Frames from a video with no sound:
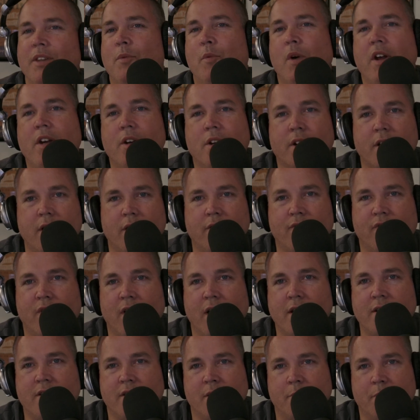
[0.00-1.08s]
only way you're going to
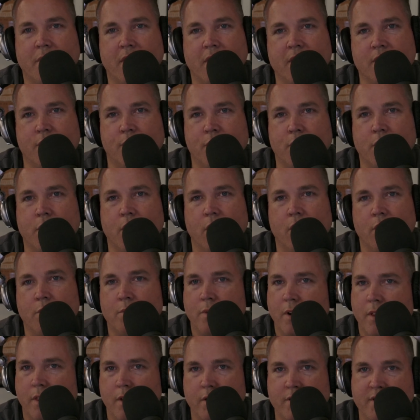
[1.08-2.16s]
find something is if you go
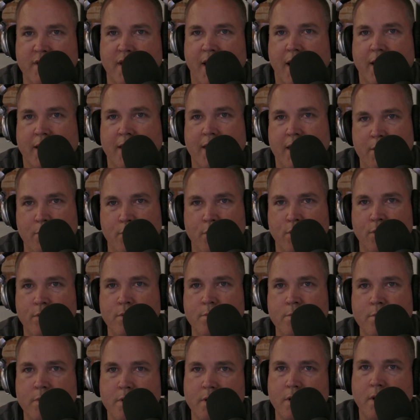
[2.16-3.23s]
in one of the techie
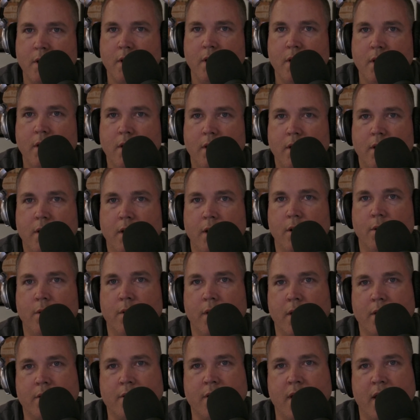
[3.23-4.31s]
rooms, in
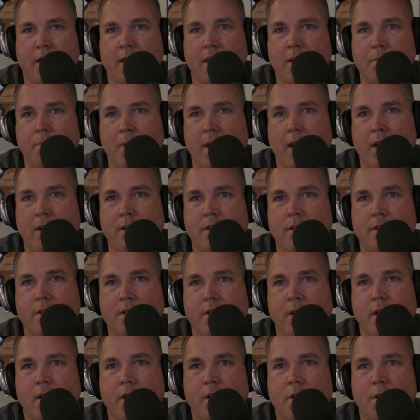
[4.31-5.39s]
the techie
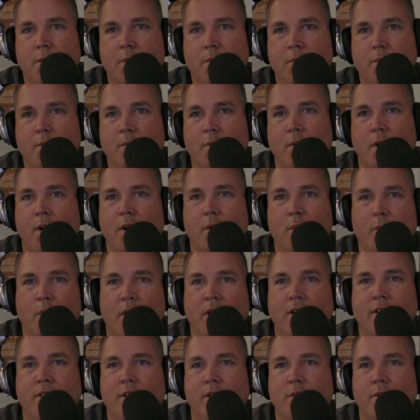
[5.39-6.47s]
pages
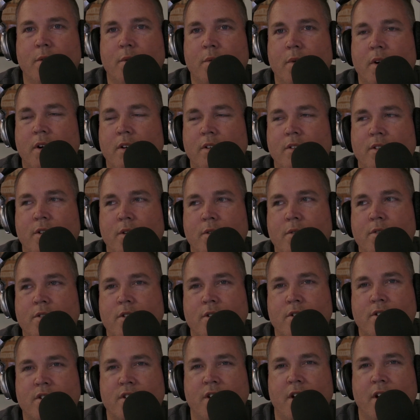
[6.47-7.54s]
where
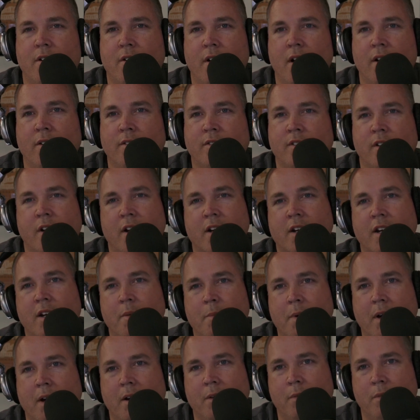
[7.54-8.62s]
dudes are sitting around talking
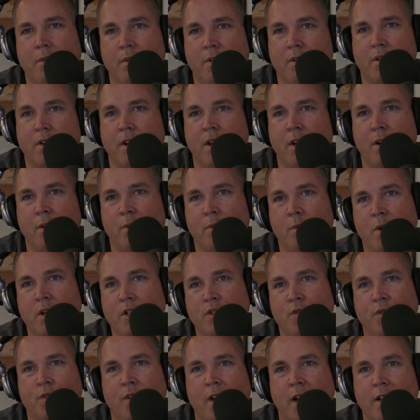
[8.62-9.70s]
about,
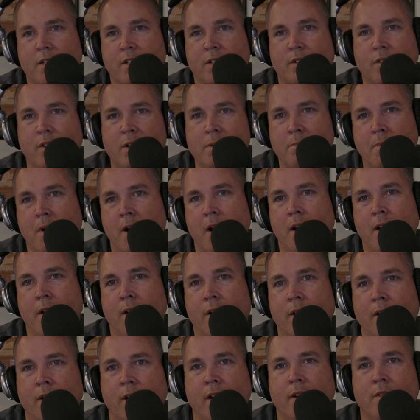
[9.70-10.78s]
which flat screen
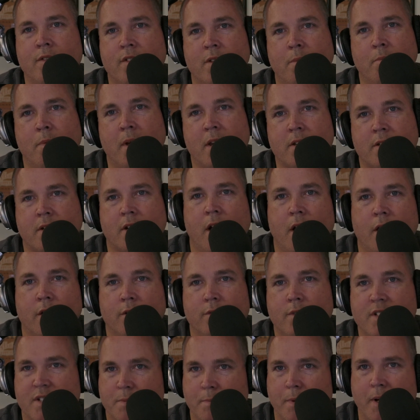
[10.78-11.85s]
monitor gives the best
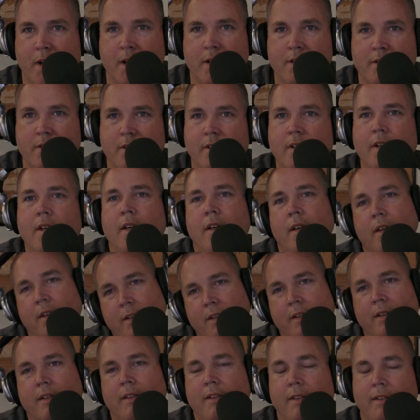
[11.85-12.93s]
color response.
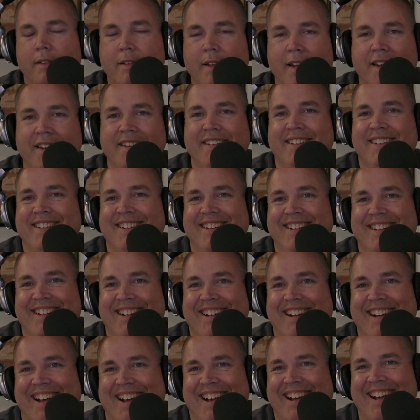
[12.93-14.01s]
Yeah. That might
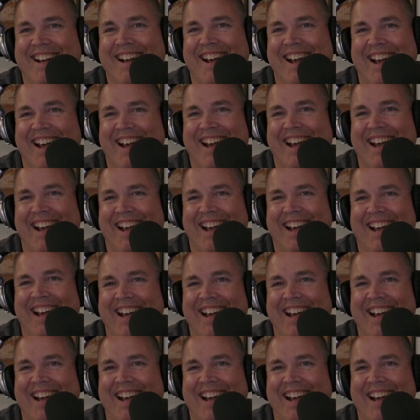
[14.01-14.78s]
even be funny to